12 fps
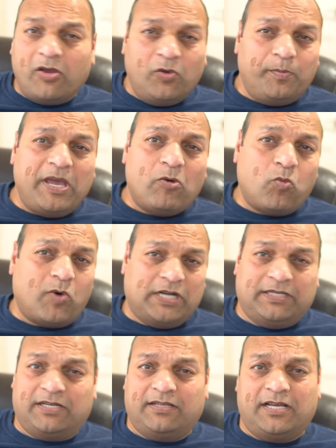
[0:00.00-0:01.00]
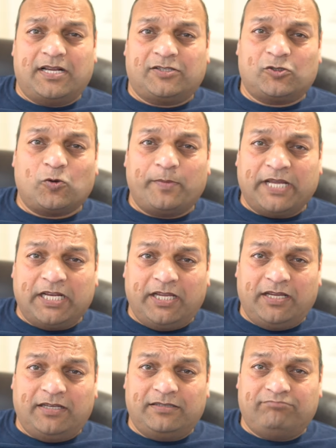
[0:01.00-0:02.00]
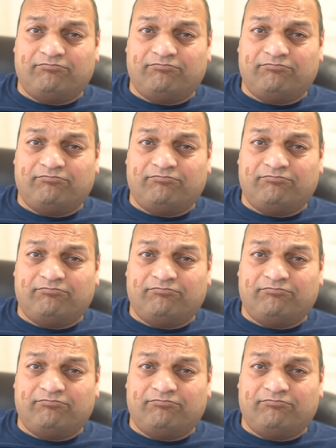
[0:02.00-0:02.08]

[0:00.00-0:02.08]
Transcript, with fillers: you may wonder there are so many